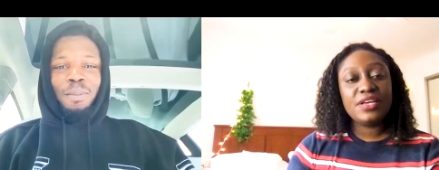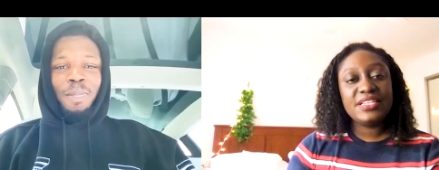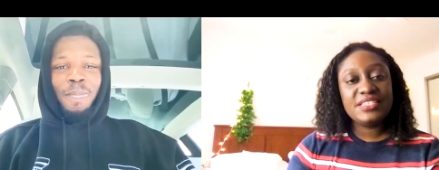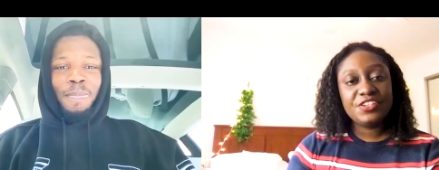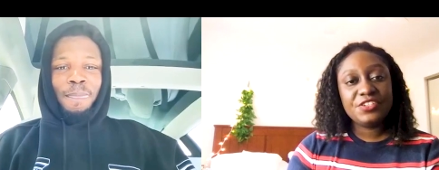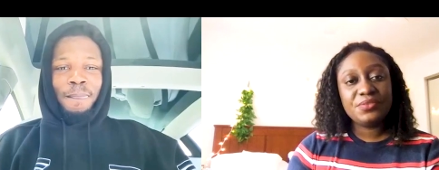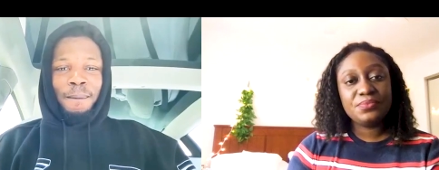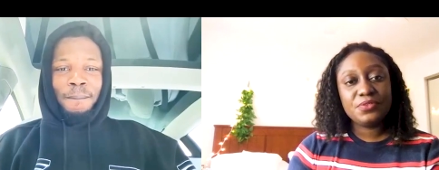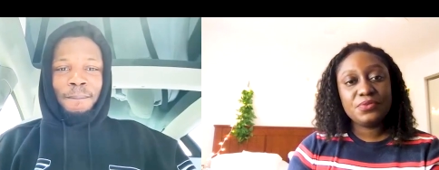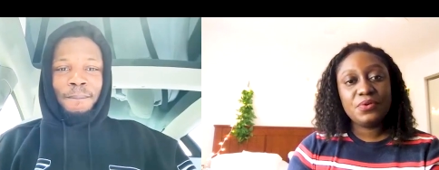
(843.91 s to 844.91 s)

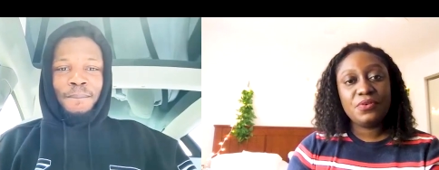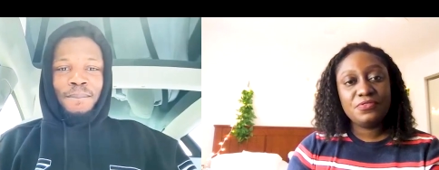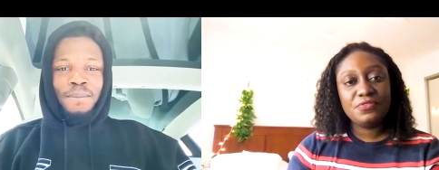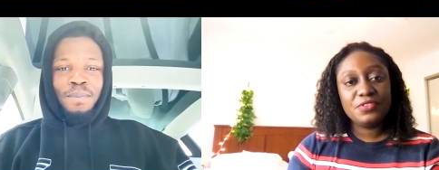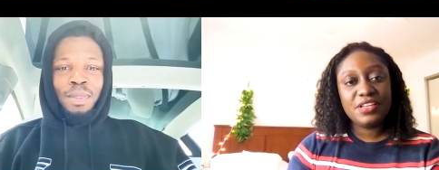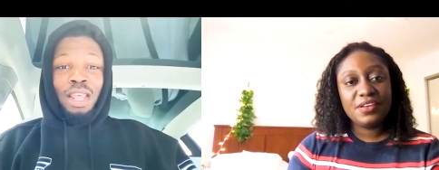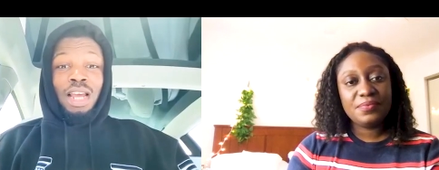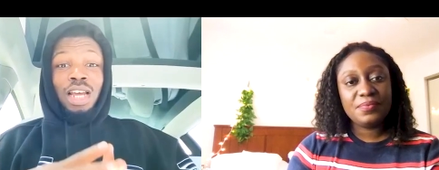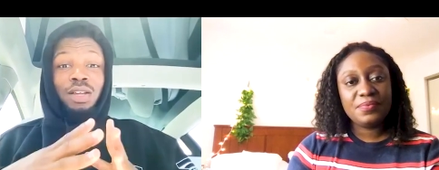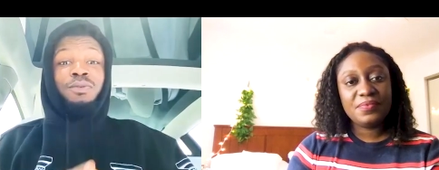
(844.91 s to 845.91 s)
Speaker 1: internship too or full time?
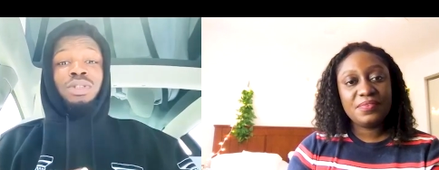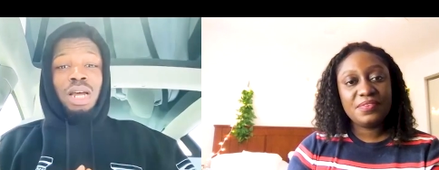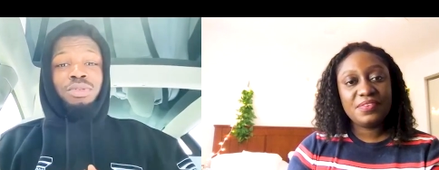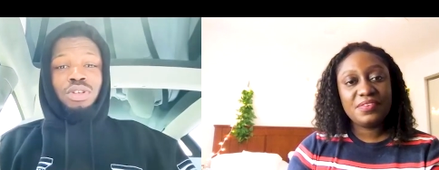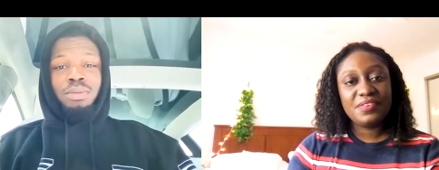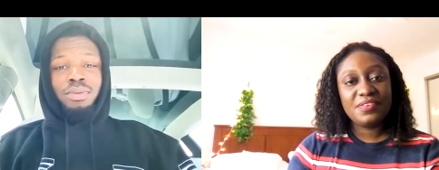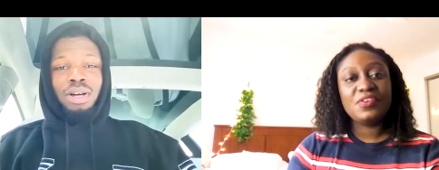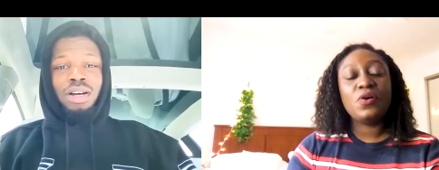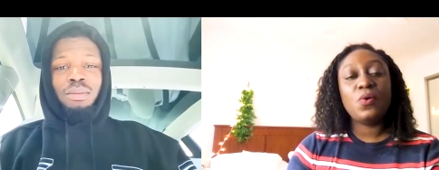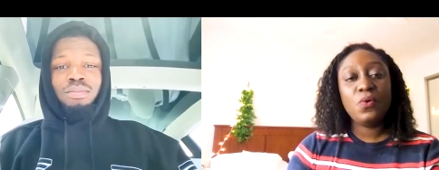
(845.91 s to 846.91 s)
Speaker 2: Full time job.
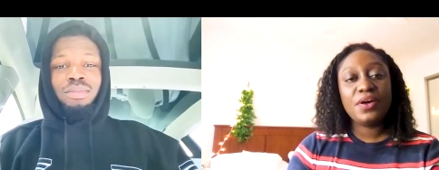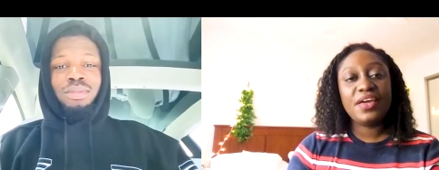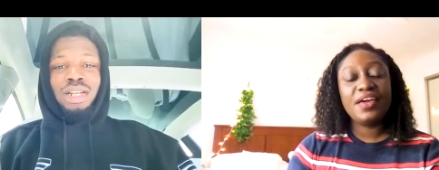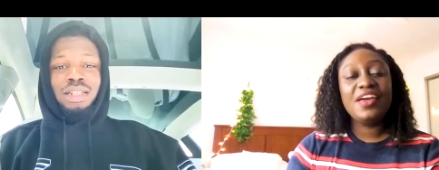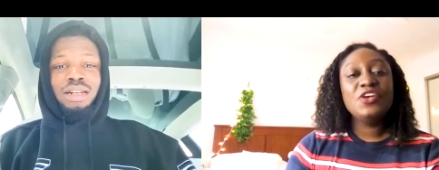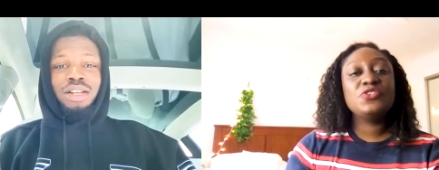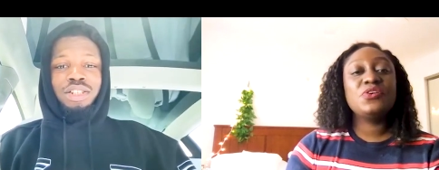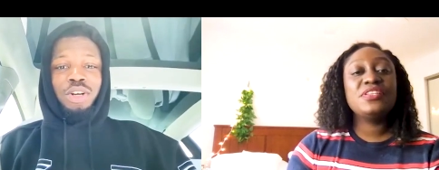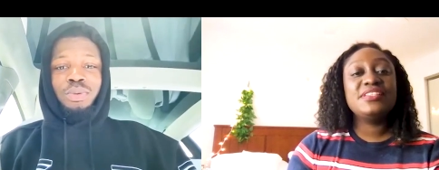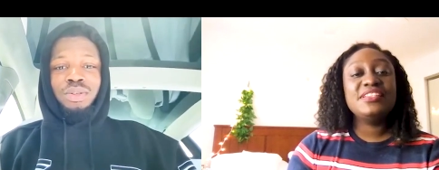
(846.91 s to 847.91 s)
Um, okay.
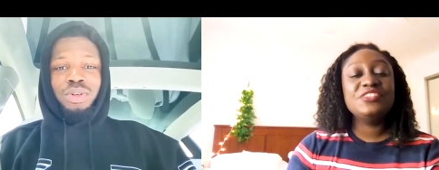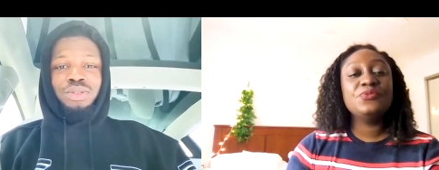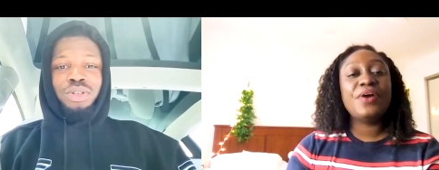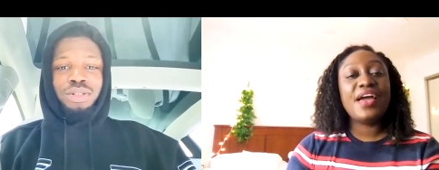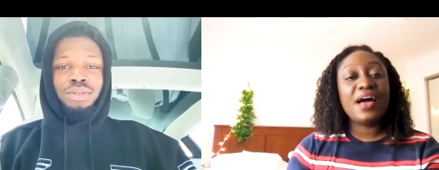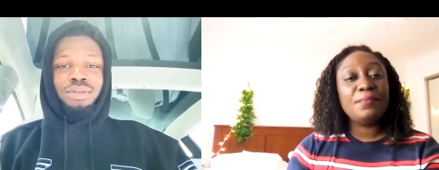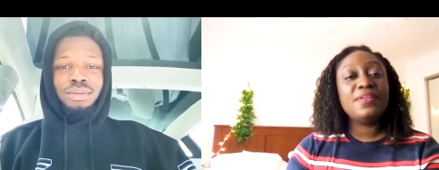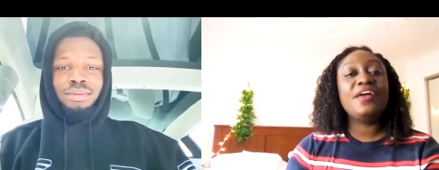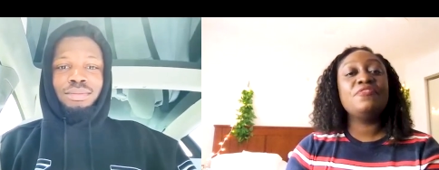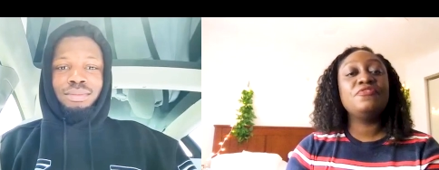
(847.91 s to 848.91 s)
So you
Speaker 1: were
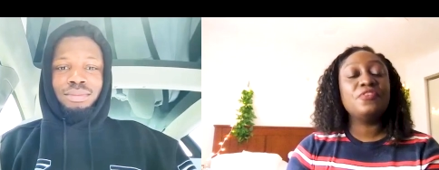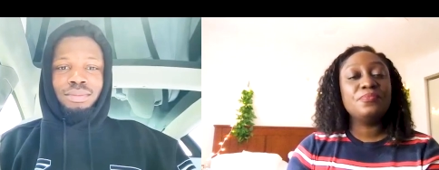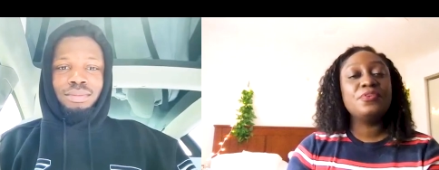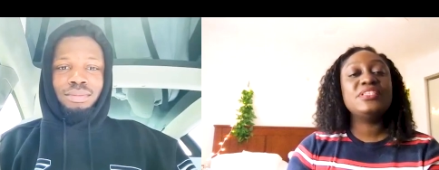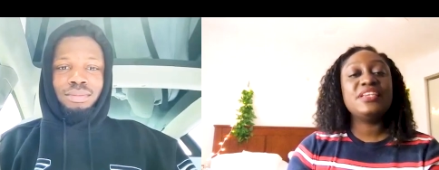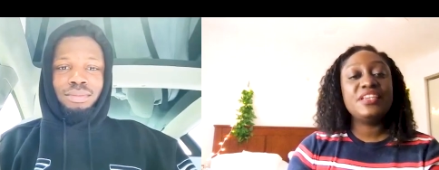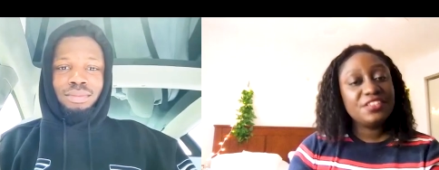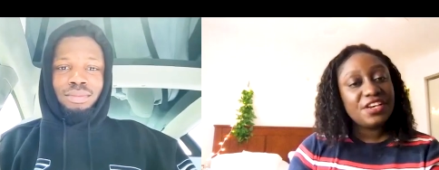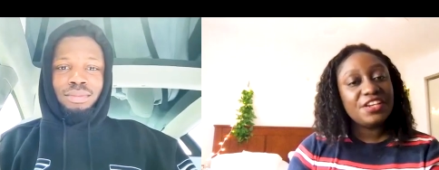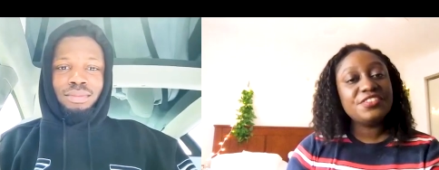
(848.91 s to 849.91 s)
applying for both
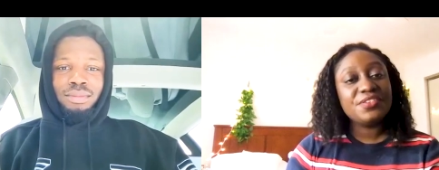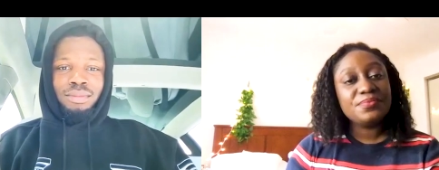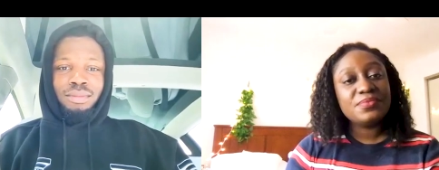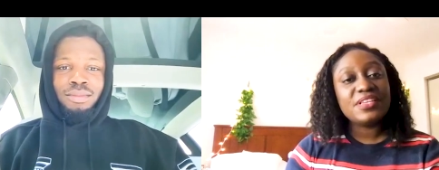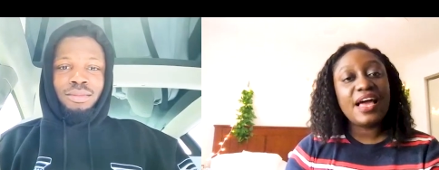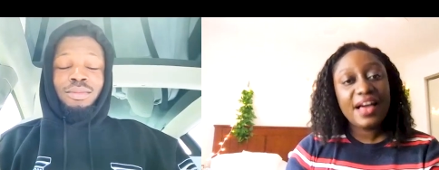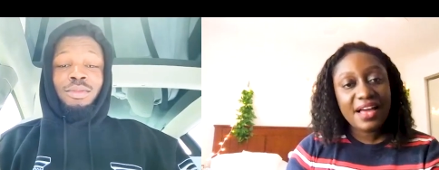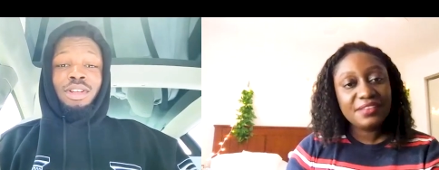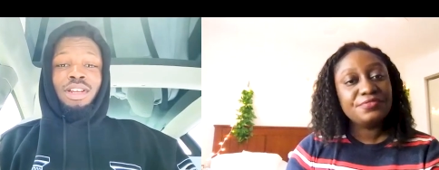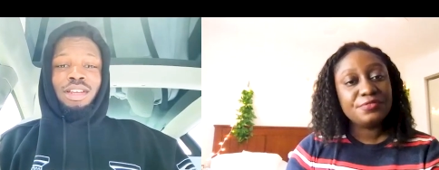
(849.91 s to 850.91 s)
internships
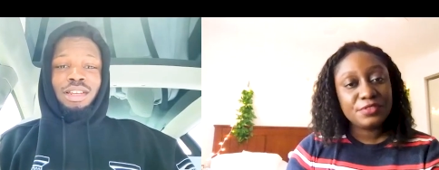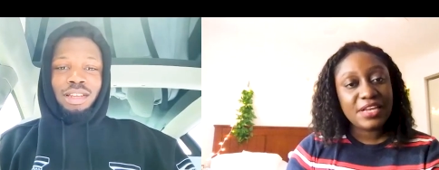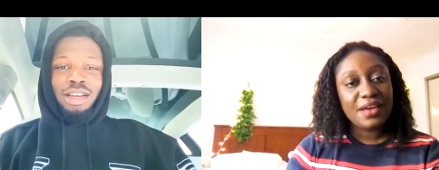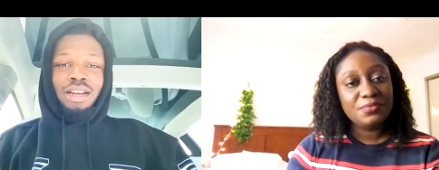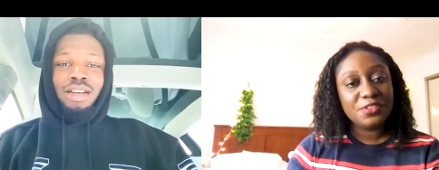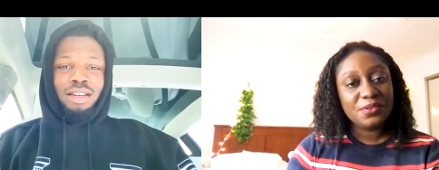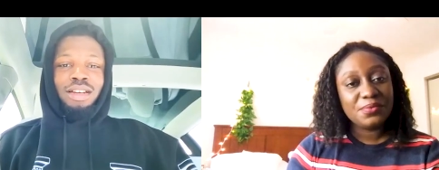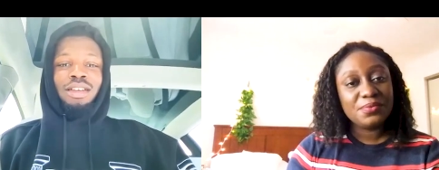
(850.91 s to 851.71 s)
and full time yeah. jobs.